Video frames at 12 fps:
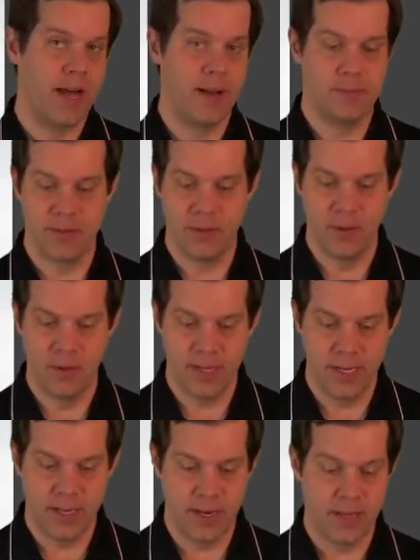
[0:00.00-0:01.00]

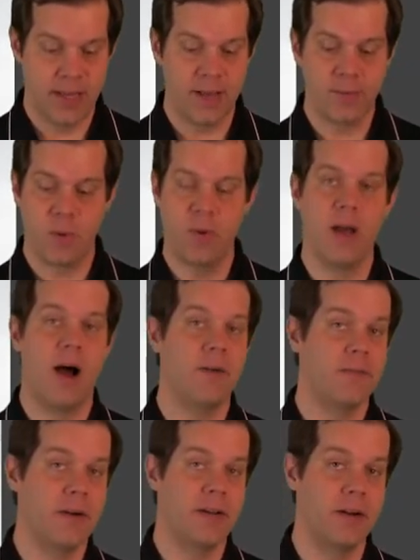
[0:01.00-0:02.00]
Absolutely, and that's what we
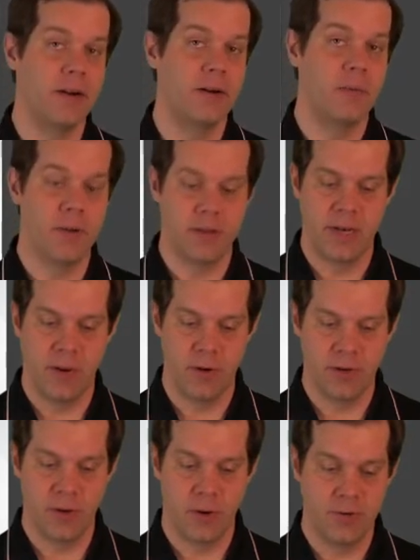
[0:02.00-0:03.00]
offer here with
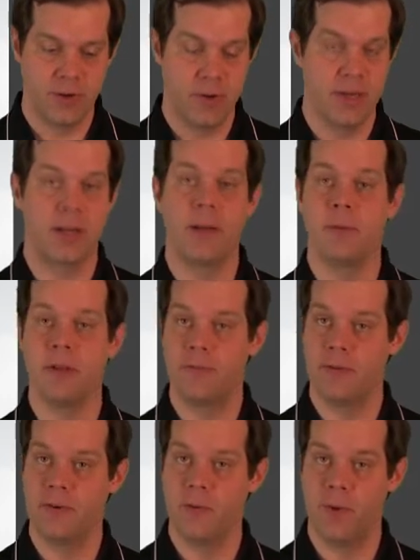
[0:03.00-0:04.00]
Network Dojo in a couple of
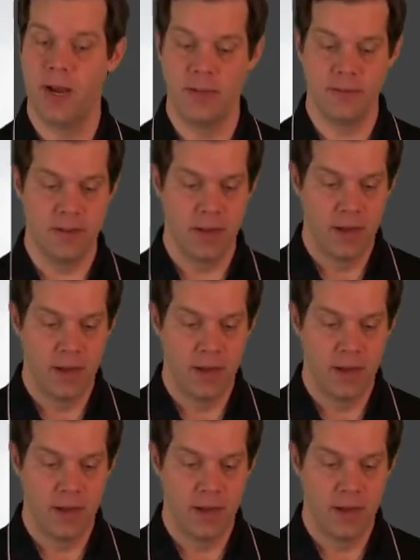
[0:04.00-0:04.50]
different ways.